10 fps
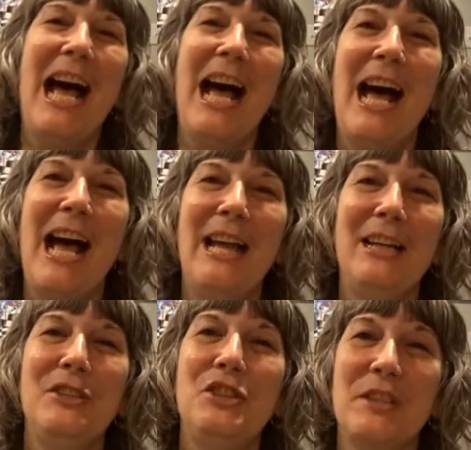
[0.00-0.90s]

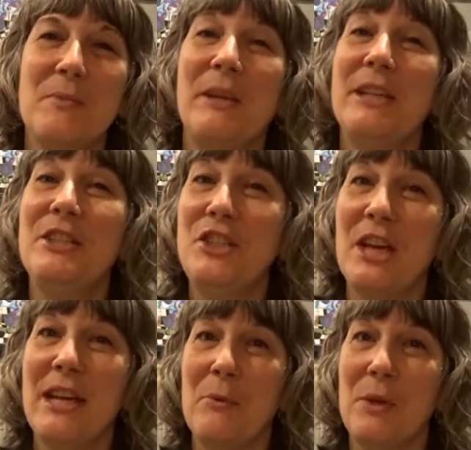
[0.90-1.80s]
I just wanted to
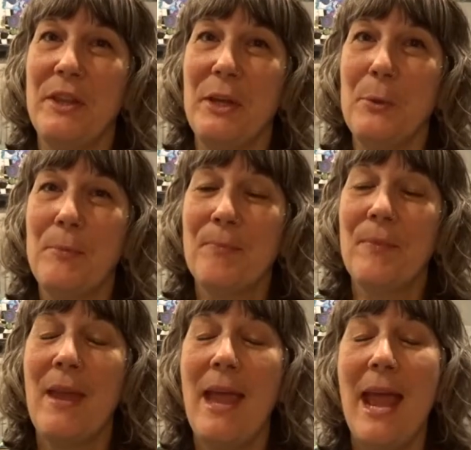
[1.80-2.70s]
check in with you
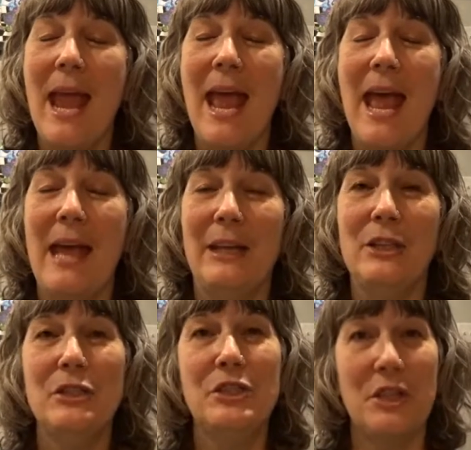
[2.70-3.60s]

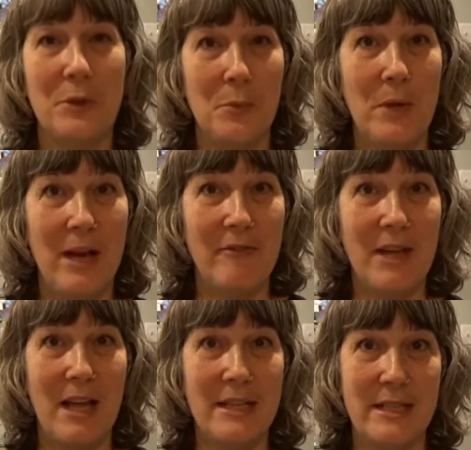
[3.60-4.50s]
and show you what I've
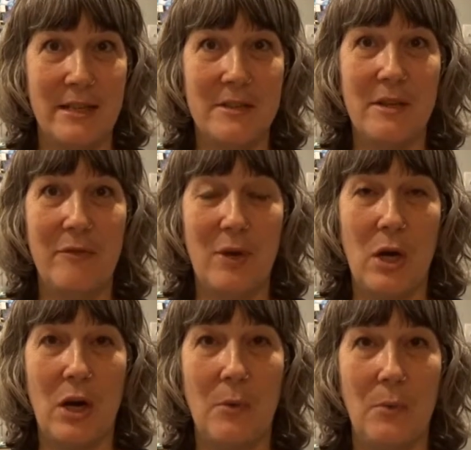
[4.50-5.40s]
gotten done so
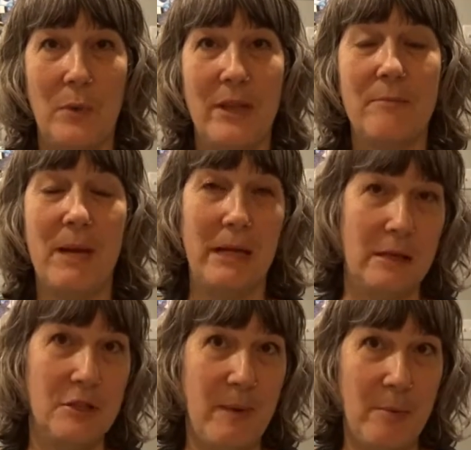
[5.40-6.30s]
far with my
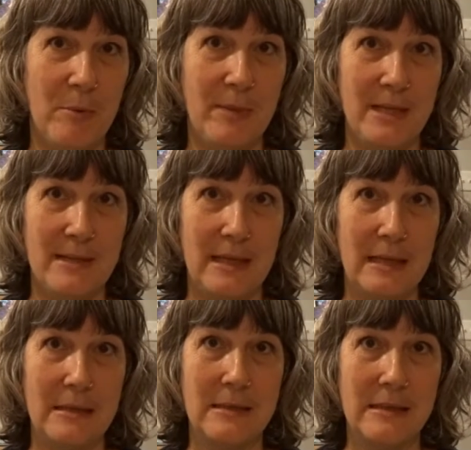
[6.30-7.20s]
English paper
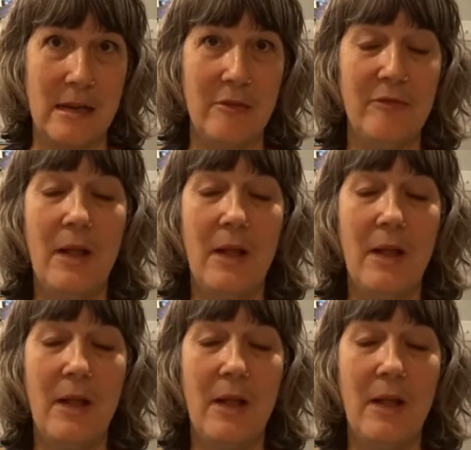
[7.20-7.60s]
piecing stuff.